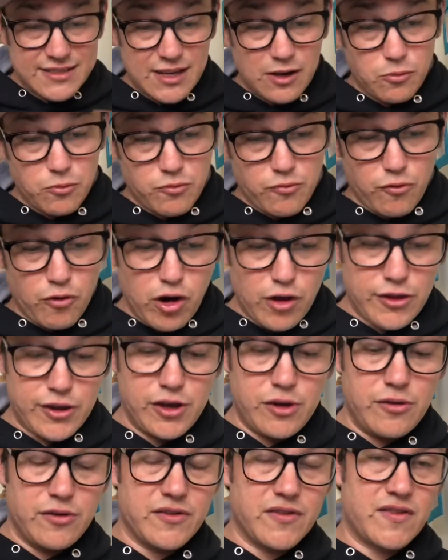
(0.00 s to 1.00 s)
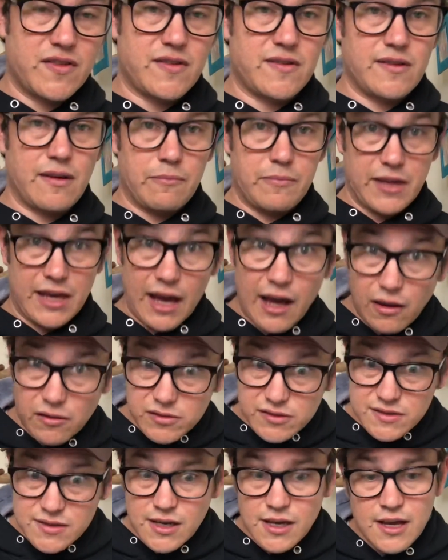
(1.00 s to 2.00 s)
I would rather use something
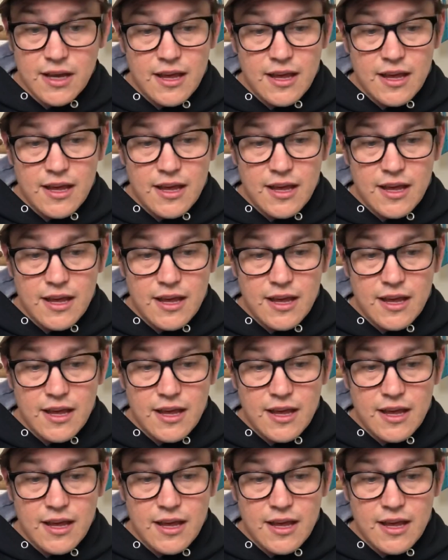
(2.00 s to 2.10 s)
else.